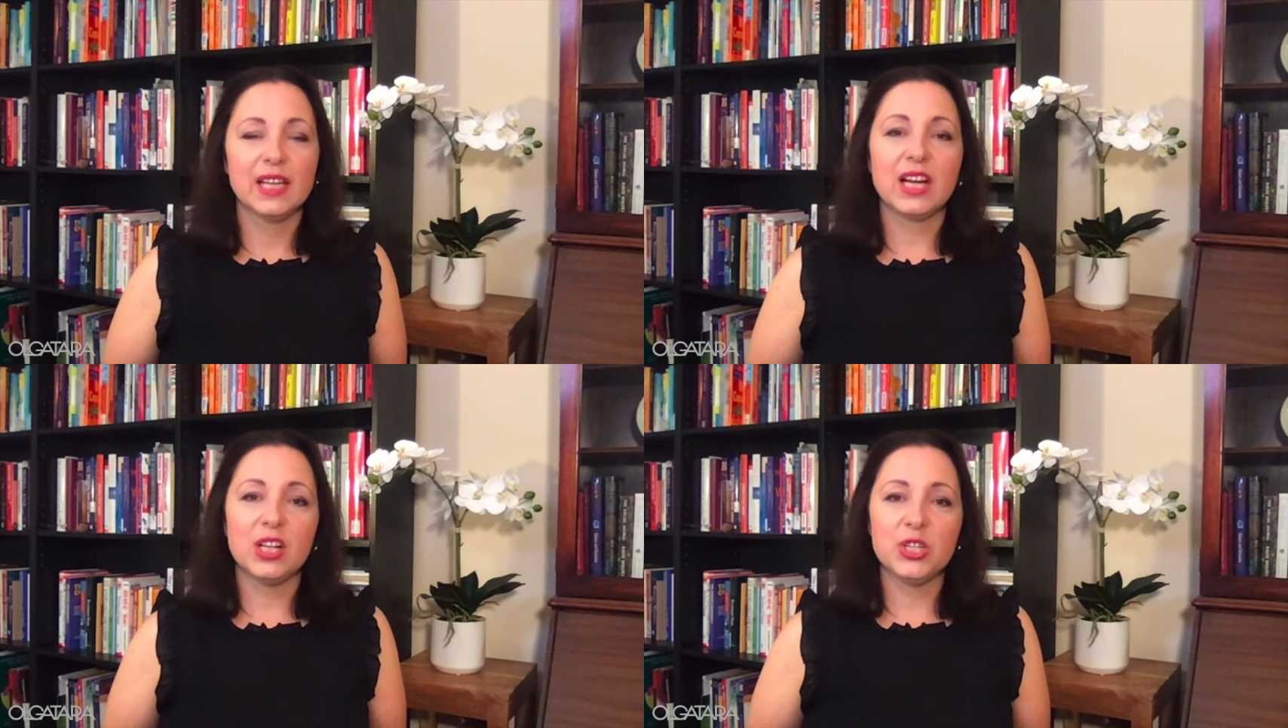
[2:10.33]

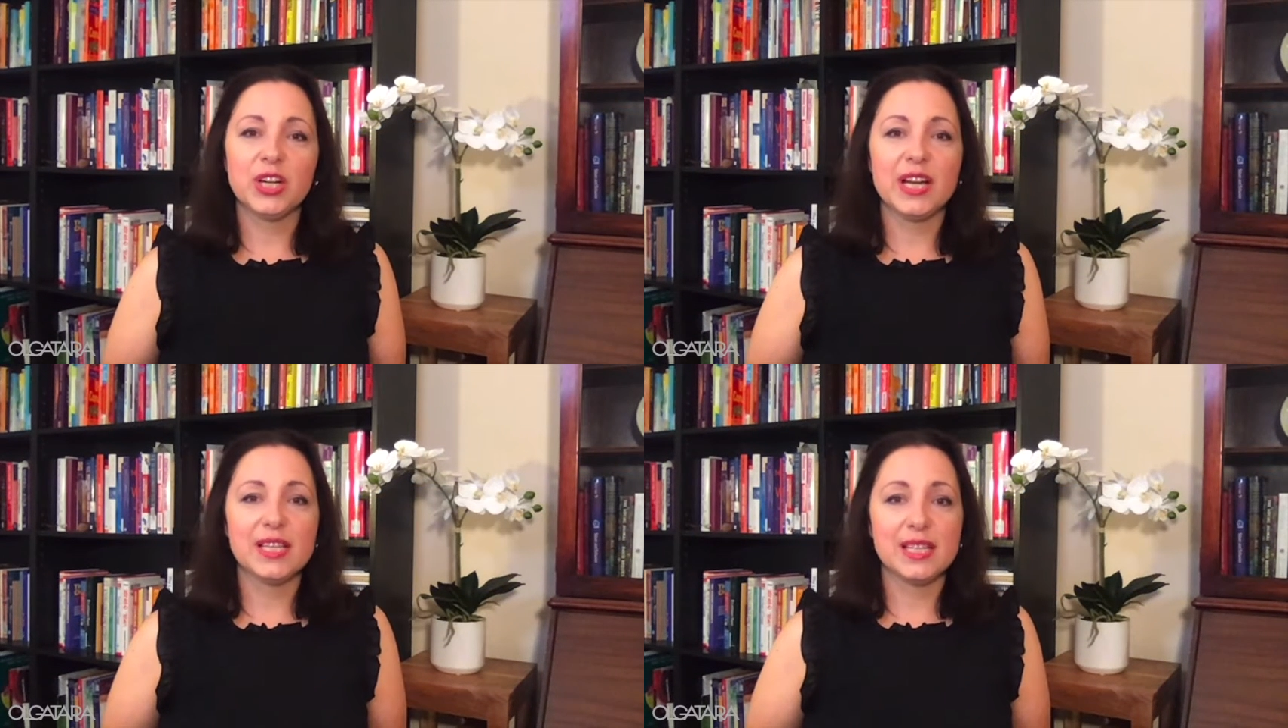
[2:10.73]
Culture
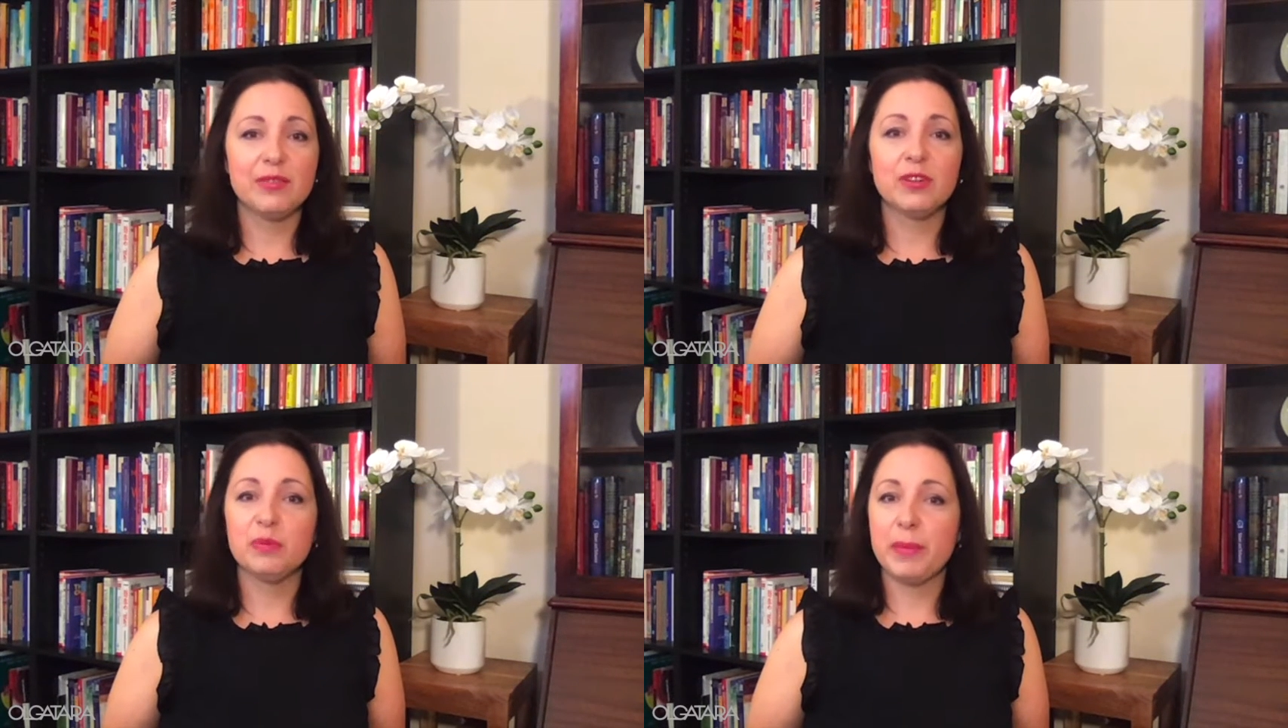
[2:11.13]
has
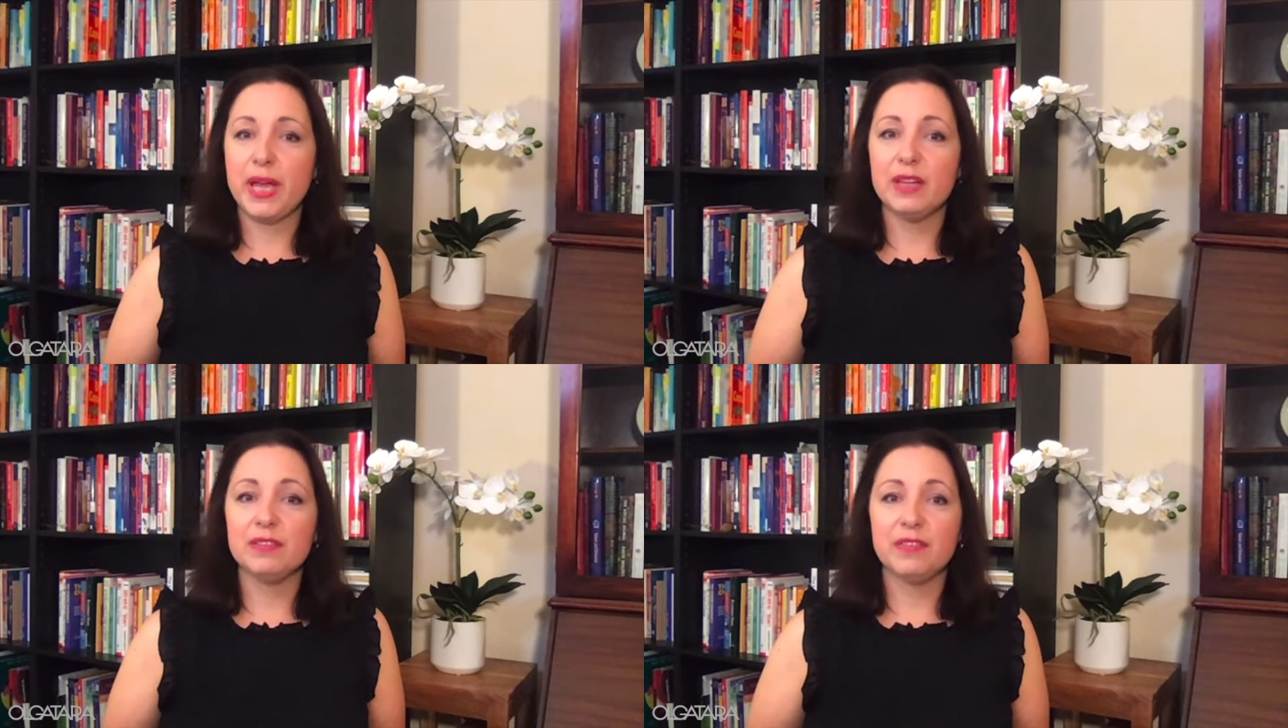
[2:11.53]
several
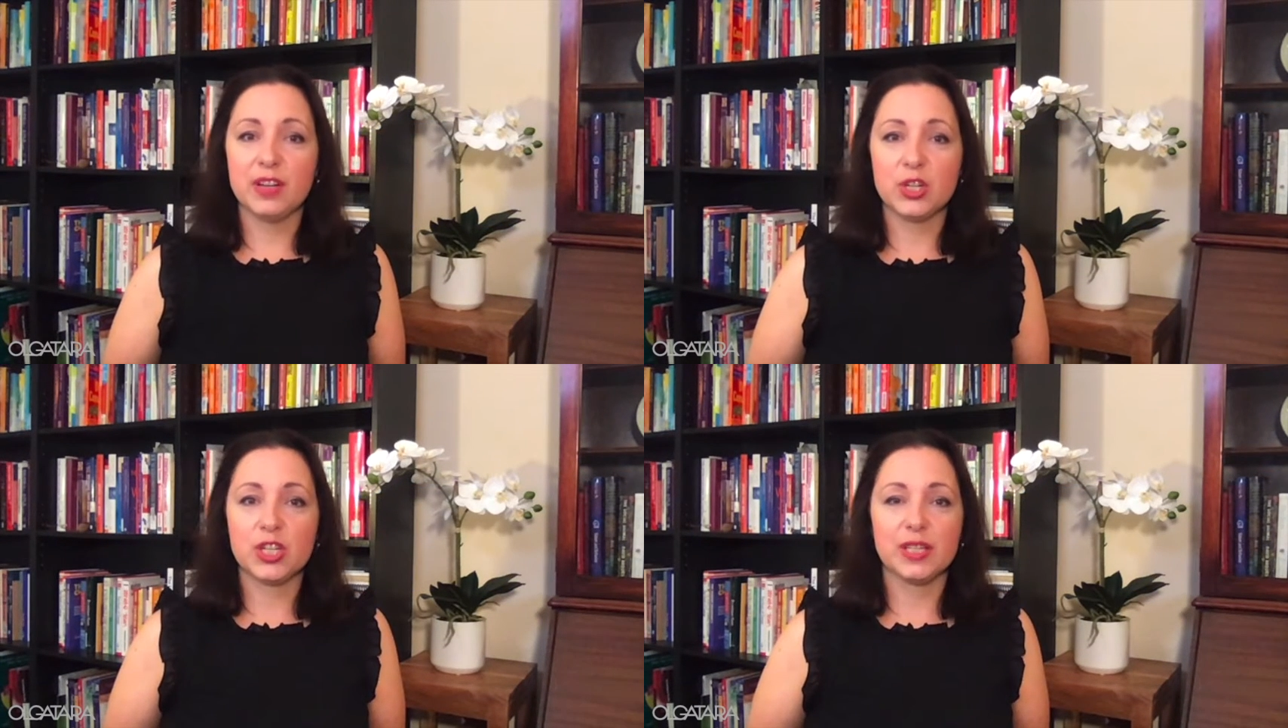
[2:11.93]
main
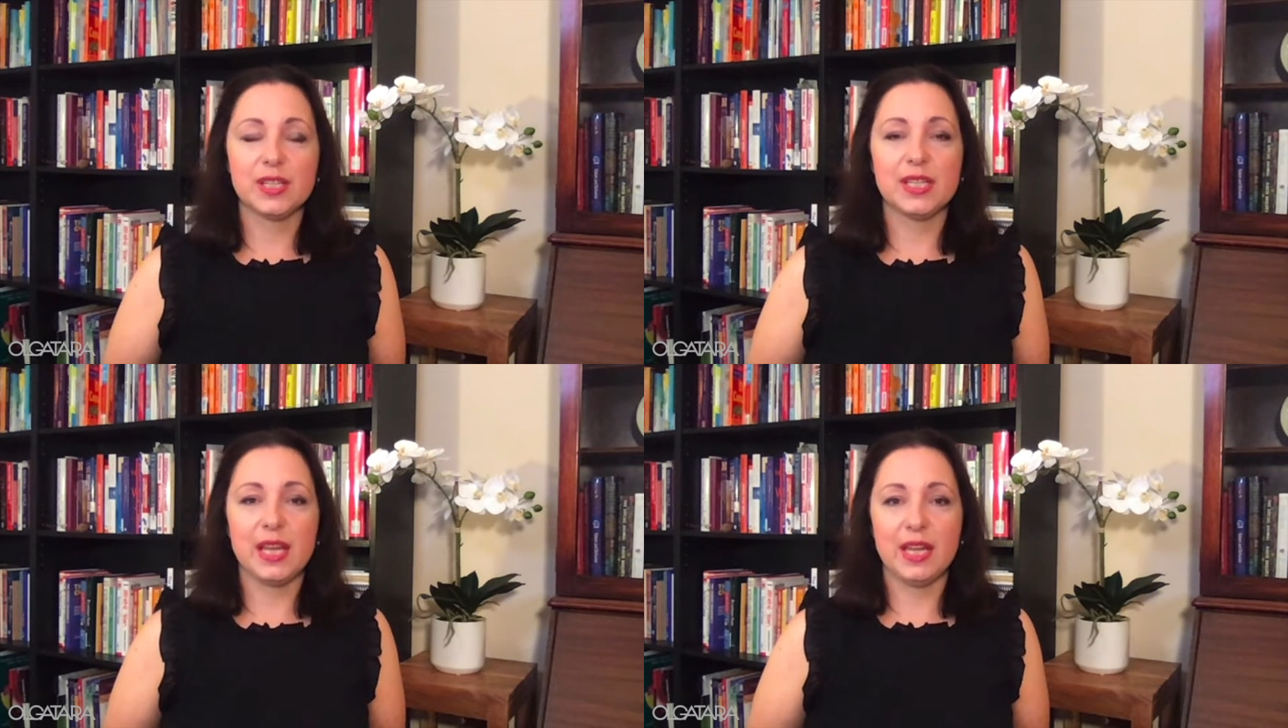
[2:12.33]

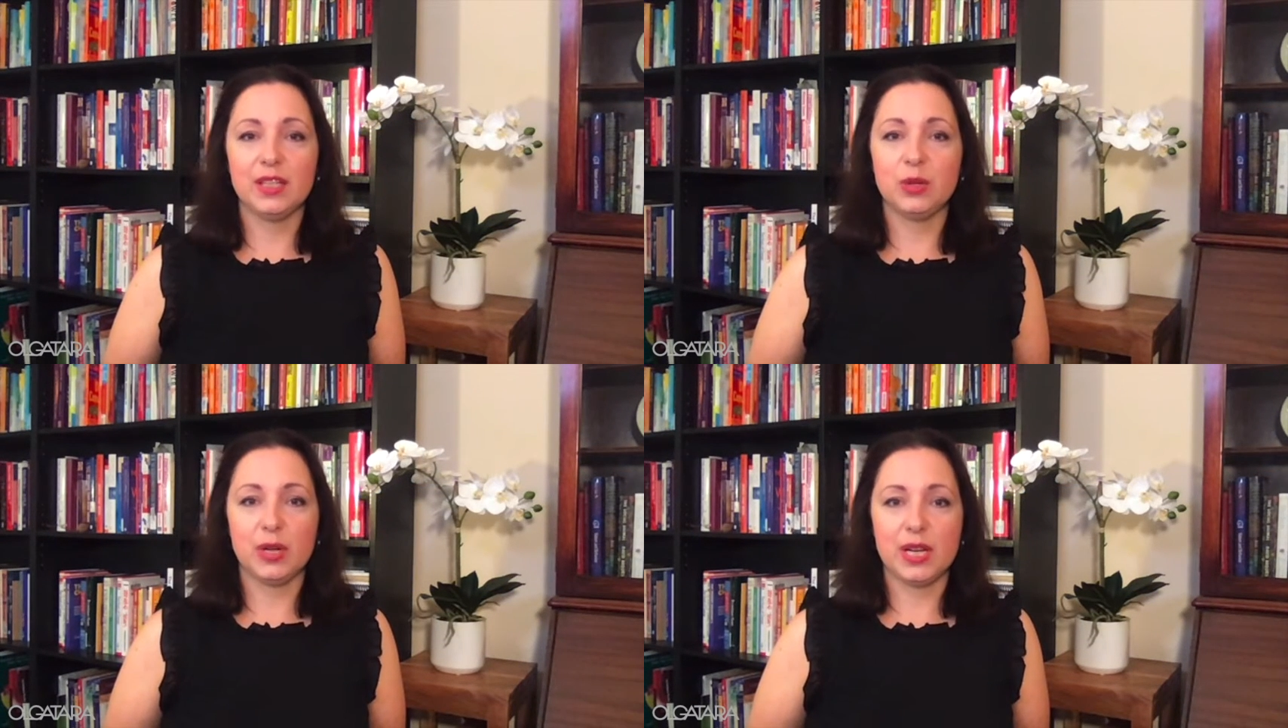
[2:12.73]
functions in
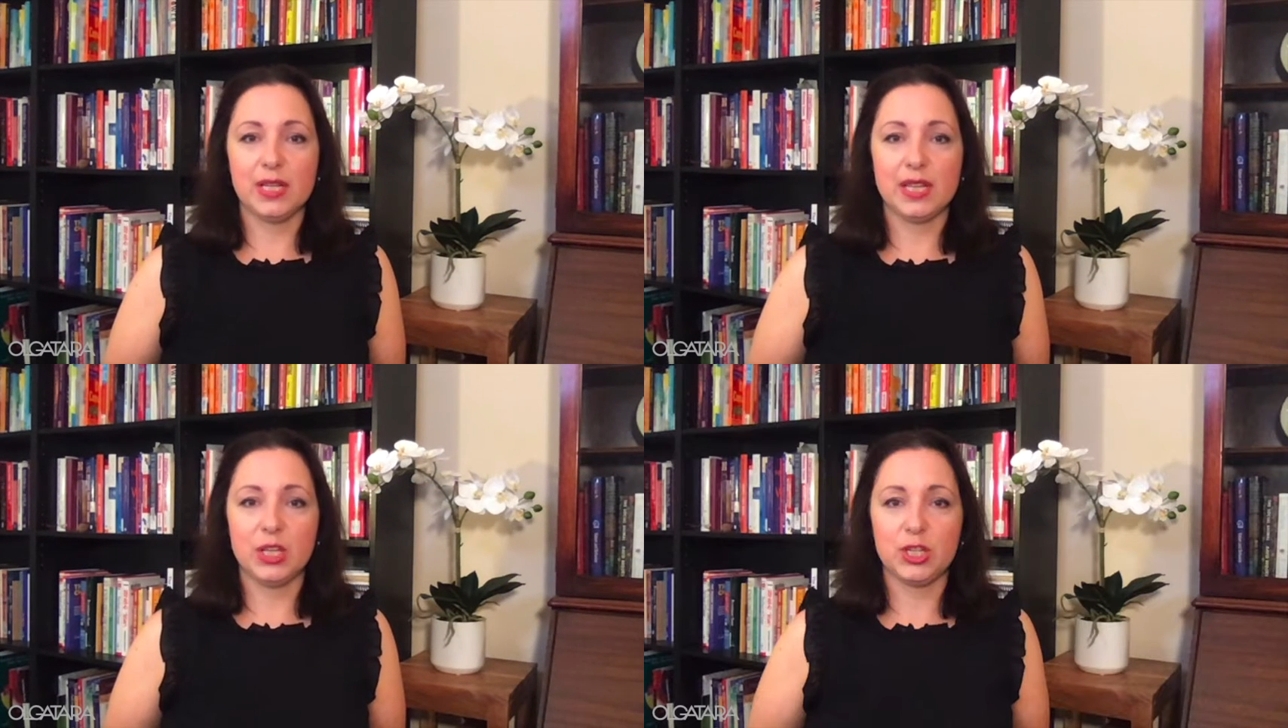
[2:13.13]
the
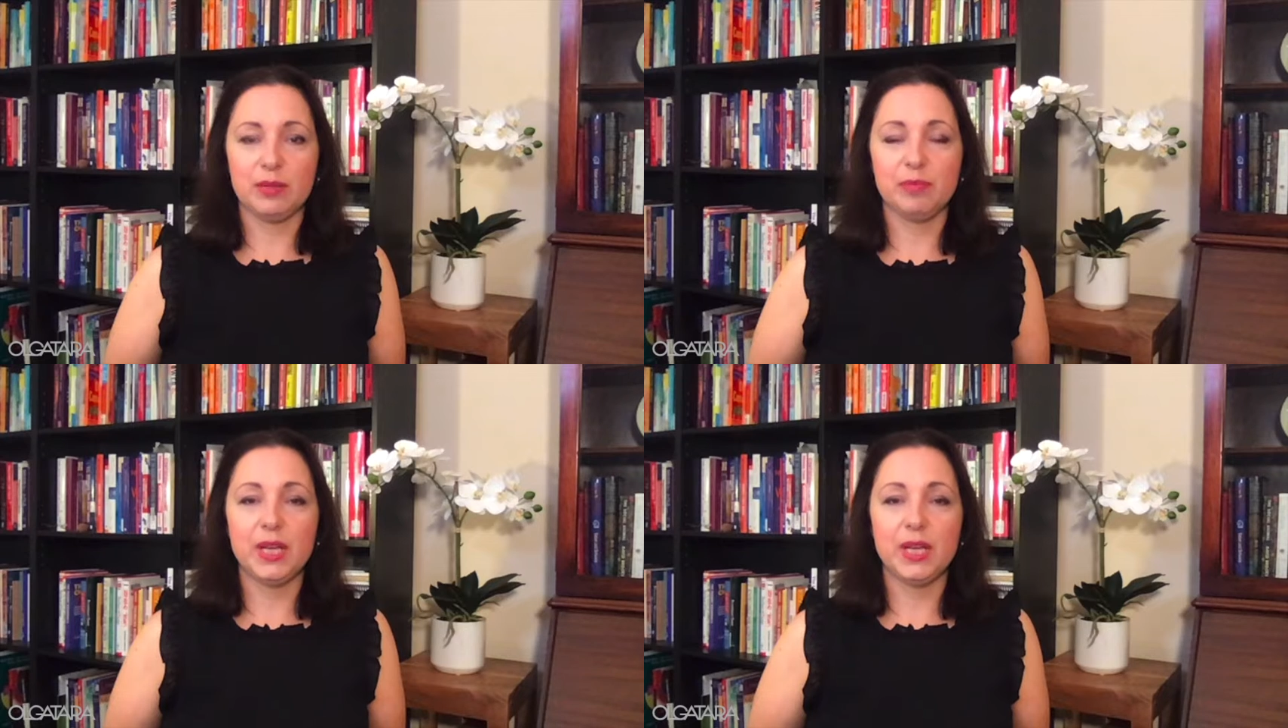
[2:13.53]
organization.